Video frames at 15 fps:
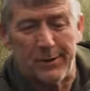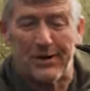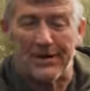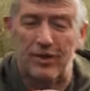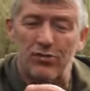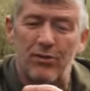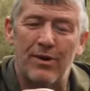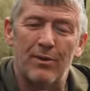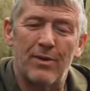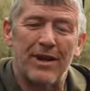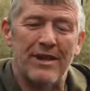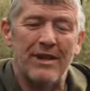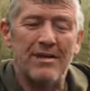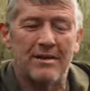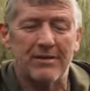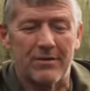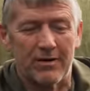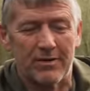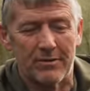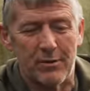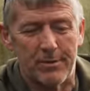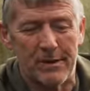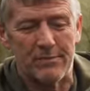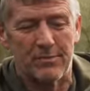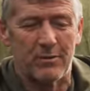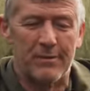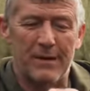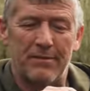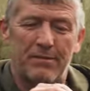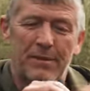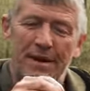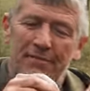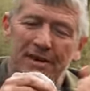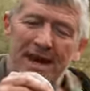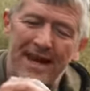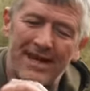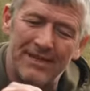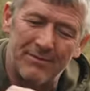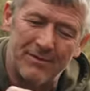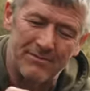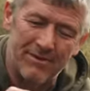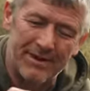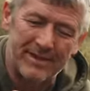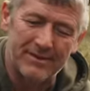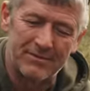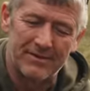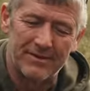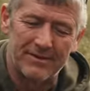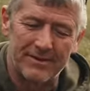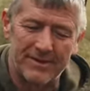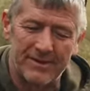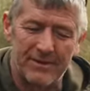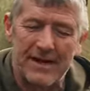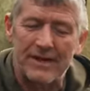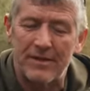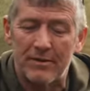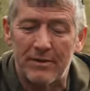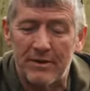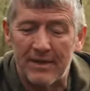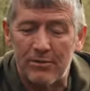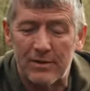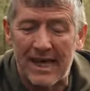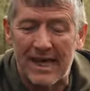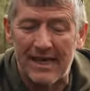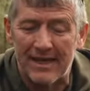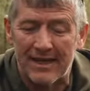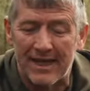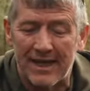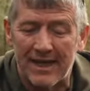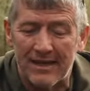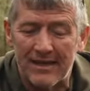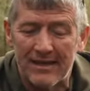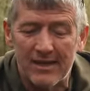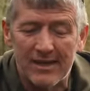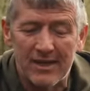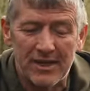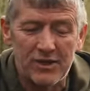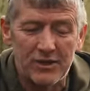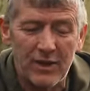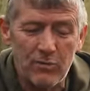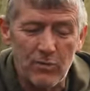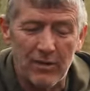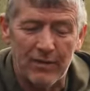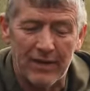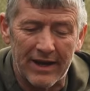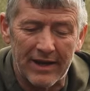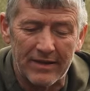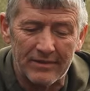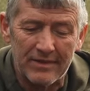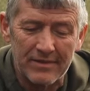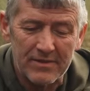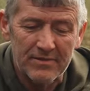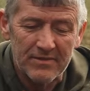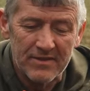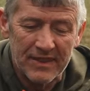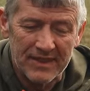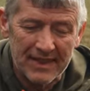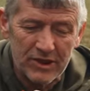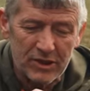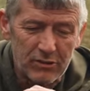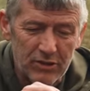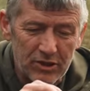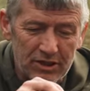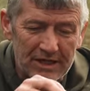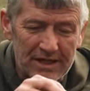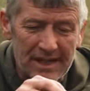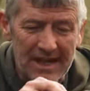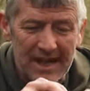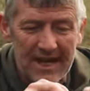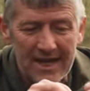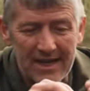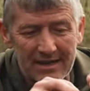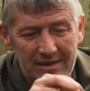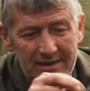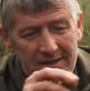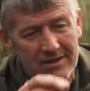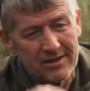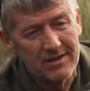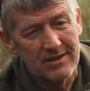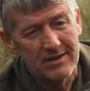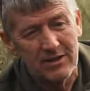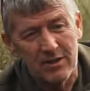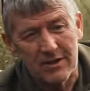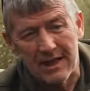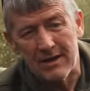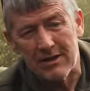straight away, like a lot of people are a bit heavy-handed with rigs and what, you'll end up with a little kink there and you don't want that. And as you can see there, look how